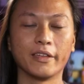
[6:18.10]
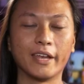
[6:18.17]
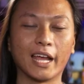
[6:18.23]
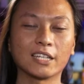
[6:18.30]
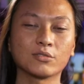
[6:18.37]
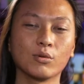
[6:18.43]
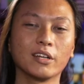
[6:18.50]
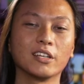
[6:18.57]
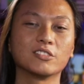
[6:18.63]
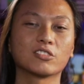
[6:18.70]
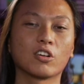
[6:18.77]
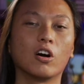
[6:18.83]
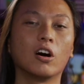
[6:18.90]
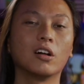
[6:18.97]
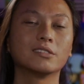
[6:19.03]
next one is
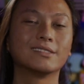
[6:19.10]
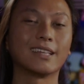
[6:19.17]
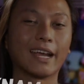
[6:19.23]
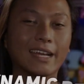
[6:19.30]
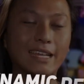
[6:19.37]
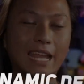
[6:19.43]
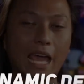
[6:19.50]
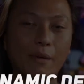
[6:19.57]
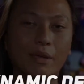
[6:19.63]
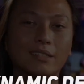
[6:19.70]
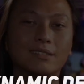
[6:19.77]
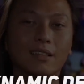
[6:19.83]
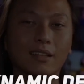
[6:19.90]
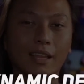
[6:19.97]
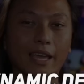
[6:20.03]
called Dynamic
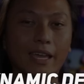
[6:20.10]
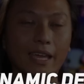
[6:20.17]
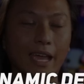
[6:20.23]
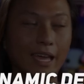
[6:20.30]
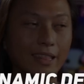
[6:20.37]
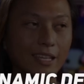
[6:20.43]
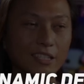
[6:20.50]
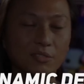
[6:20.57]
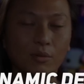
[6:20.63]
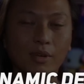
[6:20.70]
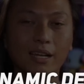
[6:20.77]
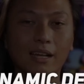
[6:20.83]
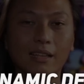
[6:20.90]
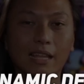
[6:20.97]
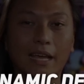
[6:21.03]
Delay, and this one
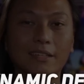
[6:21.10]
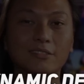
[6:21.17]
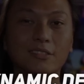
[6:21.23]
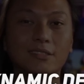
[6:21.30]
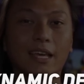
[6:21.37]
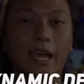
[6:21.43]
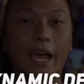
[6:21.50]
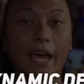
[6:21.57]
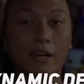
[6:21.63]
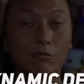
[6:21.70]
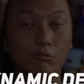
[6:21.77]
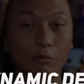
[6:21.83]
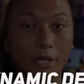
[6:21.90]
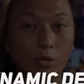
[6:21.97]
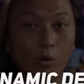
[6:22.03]
allows you to add
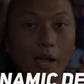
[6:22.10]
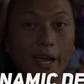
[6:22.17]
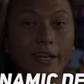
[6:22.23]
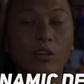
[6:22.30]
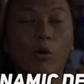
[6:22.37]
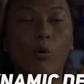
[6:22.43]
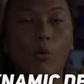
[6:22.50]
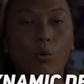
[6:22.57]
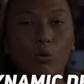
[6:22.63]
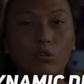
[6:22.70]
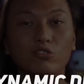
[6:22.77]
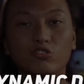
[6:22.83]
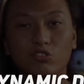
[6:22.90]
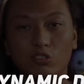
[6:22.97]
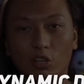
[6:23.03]
rewind or
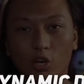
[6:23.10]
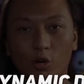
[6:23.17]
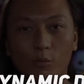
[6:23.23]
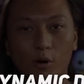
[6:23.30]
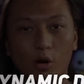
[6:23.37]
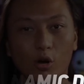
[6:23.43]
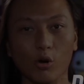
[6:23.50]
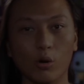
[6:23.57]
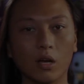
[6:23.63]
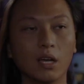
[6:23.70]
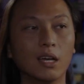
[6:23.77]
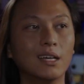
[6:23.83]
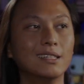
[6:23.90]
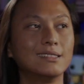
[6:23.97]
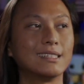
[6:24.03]
slow-mo
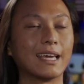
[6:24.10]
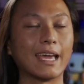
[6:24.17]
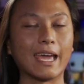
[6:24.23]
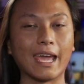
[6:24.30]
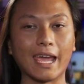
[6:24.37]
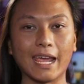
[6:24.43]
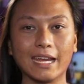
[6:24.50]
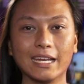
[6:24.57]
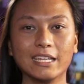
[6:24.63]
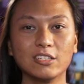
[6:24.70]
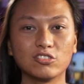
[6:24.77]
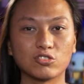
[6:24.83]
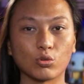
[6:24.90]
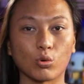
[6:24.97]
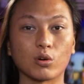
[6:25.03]
to any
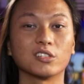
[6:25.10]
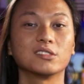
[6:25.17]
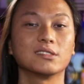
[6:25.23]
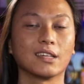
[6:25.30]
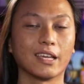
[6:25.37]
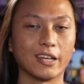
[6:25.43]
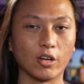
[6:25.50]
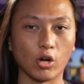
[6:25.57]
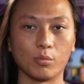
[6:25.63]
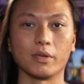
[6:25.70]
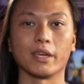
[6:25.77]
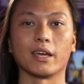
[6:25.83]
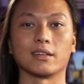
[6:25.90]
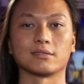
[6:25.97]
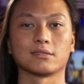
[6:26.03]
source in
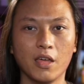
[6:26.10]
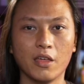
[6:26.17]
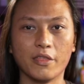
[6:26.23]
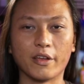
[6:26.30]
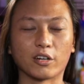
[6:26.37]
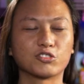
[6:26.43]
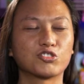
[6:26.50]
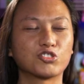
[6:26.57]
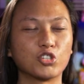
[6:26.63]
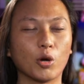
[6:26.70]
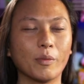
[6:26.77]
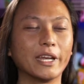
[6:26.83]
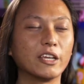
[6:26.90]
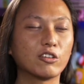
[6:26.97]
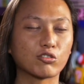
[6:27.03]
OBS. There are so
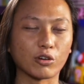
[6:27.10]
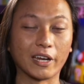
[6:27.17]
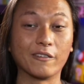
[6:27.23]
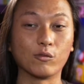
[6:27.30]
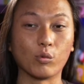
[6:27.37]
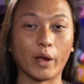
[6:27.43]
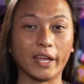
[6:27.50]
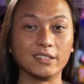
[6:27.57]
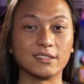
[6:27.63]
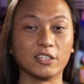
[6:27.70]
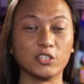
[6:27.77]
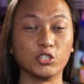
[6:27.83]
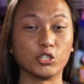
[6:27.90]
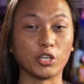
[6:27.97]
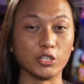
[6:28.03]
many creative ways that
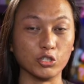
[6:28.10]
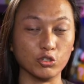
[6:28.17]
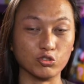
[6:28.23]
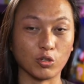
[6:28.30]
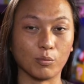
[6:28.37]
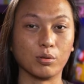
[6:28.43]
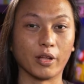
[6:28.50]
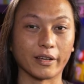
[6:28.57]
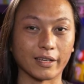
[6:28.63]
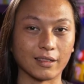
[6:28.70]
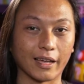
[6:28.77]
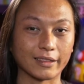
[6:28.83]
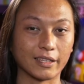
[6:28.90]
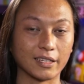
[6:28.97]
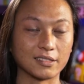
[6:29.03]
you can use a plugin
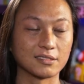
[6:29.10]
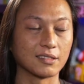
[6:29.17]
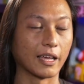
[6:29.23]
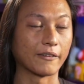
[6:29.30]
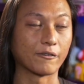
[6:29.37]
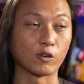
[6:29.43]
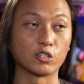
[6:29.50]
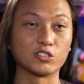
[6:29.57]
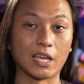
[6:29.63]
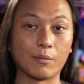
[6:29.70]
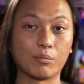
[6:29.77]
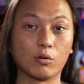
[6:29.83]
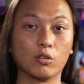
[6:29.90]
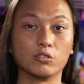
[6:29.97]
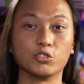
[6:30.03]
like this. Like for
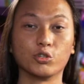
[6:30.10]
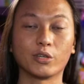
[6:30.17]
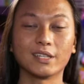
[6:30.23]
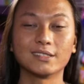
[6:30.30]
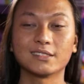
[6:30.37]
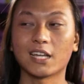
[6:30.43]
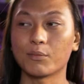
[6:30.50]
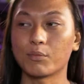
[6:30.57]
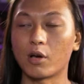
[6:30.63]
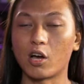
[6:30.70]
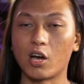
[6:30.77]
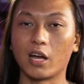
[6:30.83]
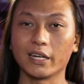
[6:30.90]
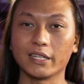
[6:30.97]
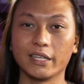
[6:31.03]
example, you can set up a
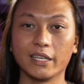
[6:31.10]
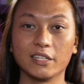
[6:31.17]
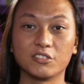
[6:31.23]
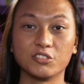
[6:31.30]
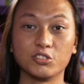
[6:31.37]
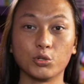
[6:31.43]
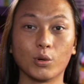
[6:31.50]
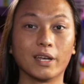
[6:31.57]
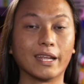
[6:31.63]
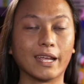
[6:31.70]
hotkey to do an